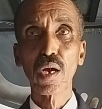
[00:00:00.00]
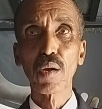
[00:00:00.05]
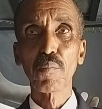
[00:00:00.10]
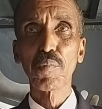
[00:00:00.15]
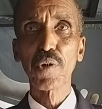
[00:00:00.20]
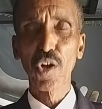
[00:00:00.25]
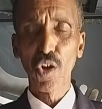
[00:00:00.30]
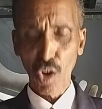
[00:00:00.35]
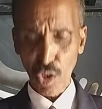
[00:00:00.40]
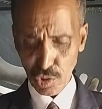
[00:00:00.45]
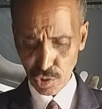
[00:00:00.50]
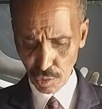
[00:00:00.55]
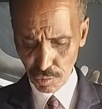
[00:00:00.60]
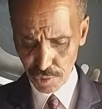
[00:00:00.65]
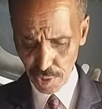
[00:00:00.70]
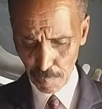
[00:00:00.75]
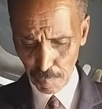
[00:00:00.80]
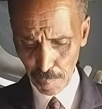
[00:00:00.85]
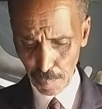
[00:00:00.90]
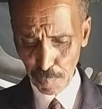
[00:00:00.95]
because of
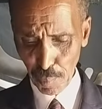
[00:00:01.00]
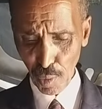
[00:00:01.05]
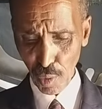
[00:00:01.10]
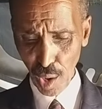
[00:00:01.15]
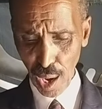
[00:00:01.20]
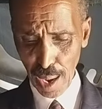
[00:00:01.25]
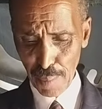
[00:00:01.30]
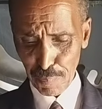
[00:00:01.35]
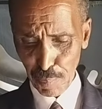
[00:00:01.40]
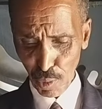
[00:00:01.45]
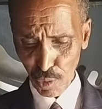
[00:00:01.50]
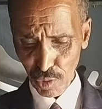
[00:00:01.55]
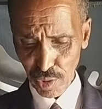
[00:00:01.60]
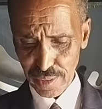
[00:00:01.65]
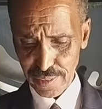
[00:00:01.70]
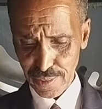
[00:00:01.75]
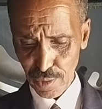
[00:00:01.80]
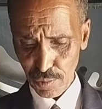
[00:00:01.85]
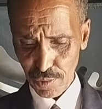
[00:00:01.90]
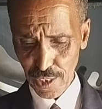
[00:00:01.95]
the people
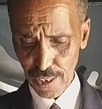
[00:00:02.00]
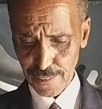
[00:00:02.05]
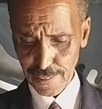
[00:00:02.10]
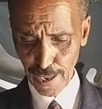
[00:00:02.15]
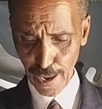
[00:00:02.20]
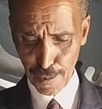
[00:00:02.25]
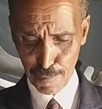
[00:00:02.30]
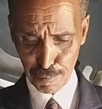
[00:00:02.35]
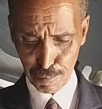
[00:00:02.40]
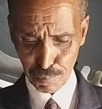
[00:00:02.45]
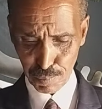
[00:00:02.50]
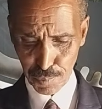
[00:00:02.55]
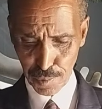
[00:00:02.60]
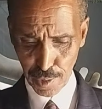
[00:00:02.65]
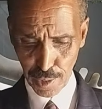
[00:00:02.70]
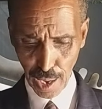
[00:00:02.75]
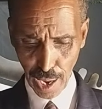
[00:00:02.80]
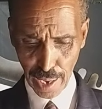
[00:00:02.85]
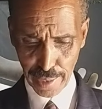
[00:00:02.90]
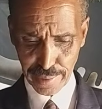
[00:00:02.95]
hypocrisy of that time,
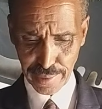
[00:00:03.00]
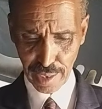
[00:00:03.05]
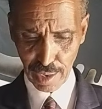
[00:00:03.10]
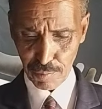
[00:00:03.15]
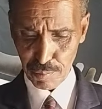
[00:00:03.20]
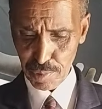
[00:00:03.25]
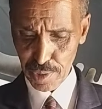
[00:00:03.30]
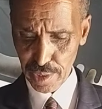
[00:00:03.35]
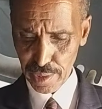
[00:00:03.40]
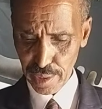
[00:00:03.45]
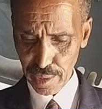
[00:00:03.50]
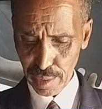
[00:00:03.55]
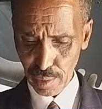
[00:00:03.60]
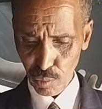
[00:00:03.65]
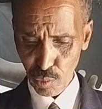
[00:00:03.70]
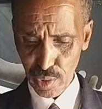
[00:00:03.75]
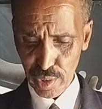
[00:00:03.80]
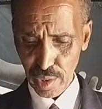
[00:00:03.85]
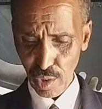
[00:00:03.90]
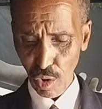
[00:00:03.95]
and they have been
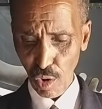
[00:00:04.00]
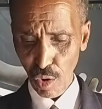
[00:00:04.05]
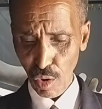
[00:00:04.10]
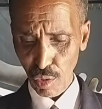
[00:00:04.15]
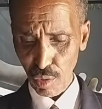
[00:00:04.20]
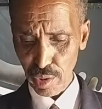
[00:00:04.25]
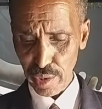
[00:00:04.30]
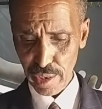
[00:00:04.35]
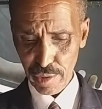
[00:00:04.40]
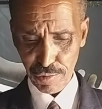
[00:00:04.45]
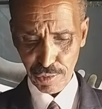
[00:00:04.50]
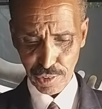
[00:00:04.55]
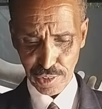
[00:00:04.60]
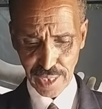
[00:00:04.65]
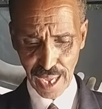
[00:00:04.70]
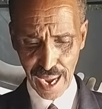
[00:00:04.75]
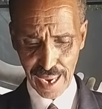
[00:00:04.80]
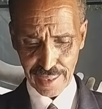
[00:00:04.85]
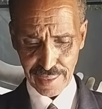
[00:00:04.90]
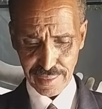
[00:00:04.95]
with all evil
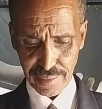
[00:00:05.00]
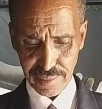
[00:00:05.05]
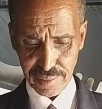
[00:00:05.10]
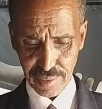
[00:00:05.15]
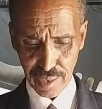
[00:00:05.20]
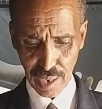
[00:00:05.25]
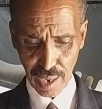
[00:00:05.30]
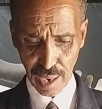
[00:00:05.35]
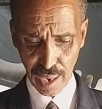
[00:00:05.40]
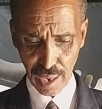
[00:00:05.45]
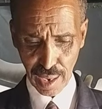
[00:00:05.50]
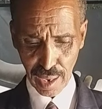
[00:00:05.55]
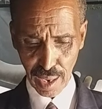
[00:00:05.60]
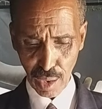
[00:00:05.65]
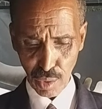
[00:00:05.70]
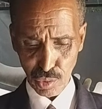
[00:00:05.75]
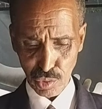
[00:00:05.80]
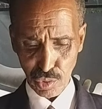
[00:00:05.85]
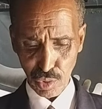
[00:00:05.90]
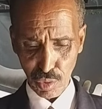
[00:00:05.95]
tongues,
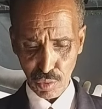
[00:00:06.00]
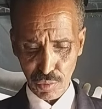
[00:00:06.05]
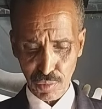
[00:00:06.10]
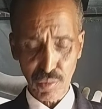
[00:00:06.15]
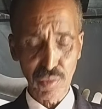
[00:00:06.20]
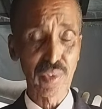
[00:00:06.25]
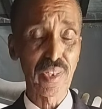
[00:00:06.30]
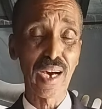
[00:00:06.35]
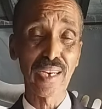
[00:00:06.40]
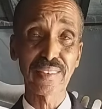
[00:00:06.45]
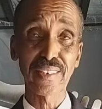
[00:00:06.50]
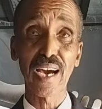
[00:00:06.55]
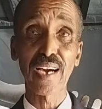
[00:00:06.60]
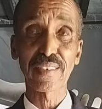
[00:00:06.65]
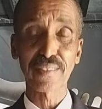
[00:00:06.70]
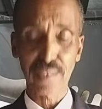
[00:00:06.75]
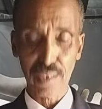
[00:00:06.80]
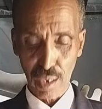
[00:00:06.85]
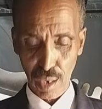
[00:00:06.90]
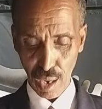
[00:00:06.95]
their
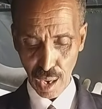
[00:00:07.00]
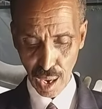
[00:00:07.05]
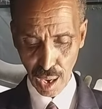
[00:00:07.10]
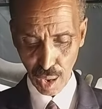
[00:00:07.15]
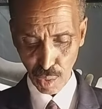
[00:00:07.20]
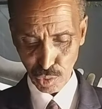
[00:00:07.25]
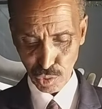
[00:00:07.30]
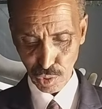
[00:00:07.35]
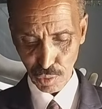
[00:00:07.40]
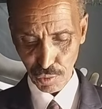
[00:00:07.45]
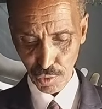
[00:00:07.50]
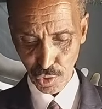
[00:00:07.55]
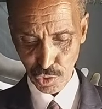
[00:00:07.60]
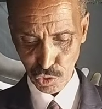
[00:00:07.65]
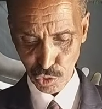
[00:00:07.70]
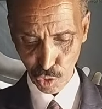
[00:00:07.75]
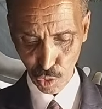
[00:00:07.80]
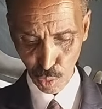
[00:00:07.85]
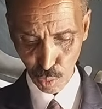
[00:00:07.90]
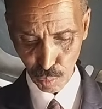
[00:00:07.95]
tongues are out of
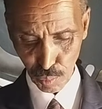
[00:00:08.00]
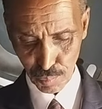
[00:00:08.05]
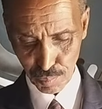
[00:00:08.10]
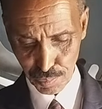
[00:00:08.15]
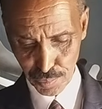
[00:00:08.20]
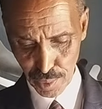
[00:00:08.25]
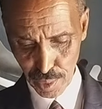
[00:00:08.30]
control.